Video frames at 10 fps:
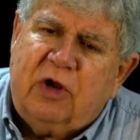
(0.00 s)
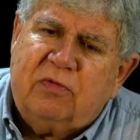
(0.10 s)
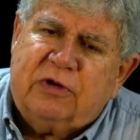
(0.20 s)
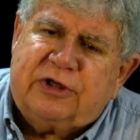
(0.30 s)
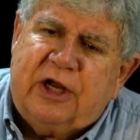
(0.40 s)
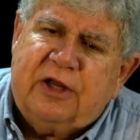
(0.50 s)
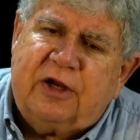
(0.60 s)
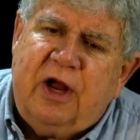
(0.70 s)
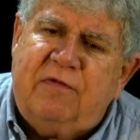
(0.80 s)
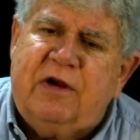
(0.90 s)
on to say the
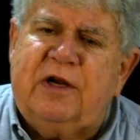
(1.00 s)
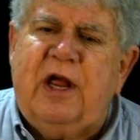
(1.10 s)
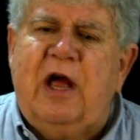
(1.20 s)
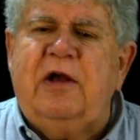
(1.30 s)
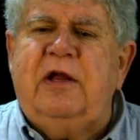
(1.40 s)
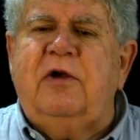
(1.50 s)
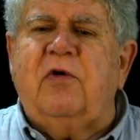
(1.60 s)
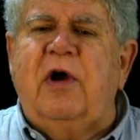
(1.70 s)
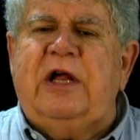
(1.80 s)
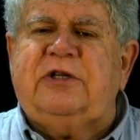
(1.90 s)
Covenant County
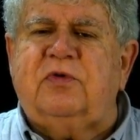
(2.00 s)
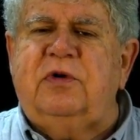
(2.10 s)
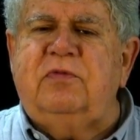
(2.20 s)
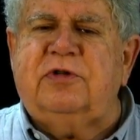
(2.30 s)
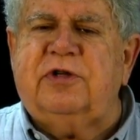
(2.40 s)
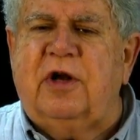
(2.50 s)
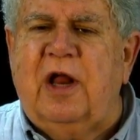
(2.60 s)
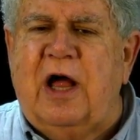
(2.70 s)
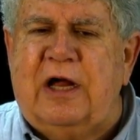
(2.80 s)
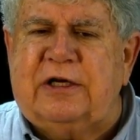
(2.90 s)
Grassroots
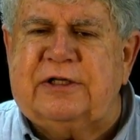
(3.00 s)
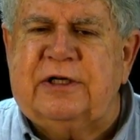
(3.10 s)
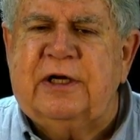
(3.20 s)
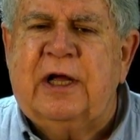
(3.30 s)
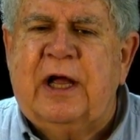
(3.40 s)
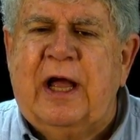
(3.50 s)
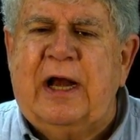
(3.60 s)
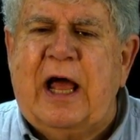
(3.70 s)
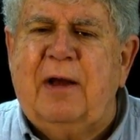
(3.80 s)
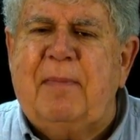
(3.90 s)
Alliance
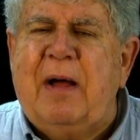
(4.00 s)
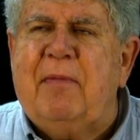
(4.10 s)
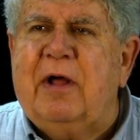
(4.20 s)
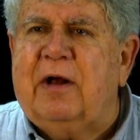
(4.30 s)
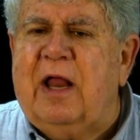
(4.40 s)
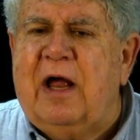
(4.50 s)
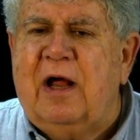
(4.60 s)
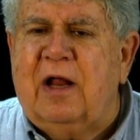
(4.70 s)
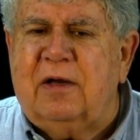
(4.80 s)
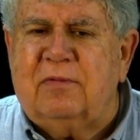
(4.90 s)
and Alabama
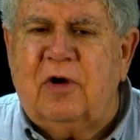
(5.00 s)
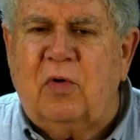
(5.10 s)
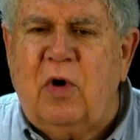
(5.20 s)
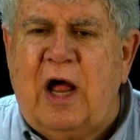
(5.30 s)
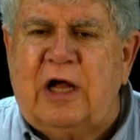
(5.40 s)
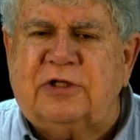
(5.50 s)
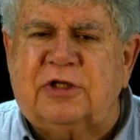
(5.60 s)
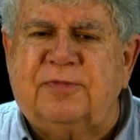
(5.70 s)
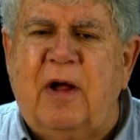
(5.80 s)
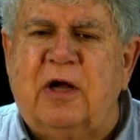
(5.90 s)
Arise are
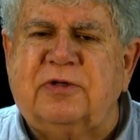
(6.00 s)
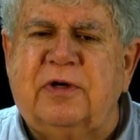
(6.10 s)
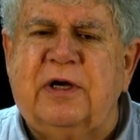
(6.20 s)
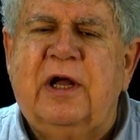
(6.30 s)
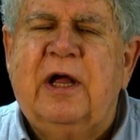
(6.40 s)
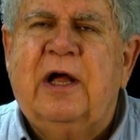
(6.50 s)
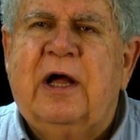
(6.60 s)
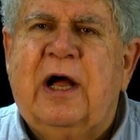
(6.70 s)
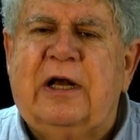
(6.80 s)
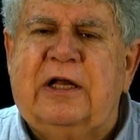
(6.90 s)
sponsoring
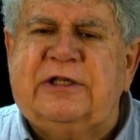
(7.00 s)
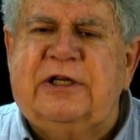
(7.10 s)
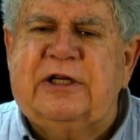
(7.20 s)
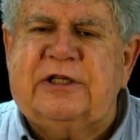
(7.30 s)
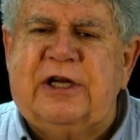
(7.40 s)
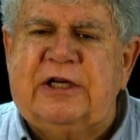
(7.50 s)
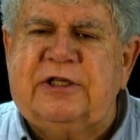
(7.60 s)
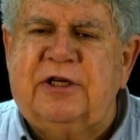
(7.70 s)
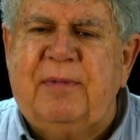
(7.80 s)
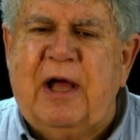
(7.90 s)
a listening
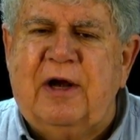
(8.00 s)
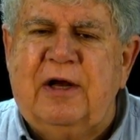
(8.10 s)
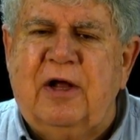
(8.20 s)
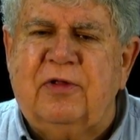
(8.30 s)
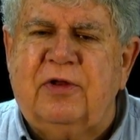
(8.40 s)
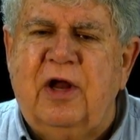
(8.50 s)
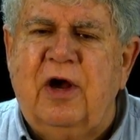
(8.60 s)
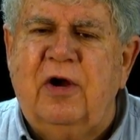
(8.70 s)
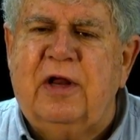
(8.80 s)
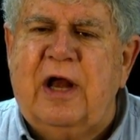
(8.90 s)
session about health
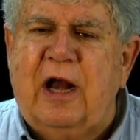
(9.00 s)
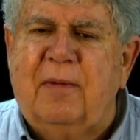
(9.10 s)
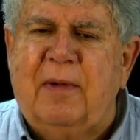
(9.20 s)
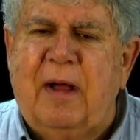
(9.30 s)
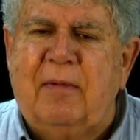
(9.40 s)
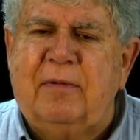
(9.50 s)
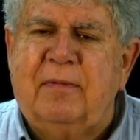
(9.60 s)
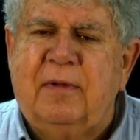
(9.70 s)
care in Alabama.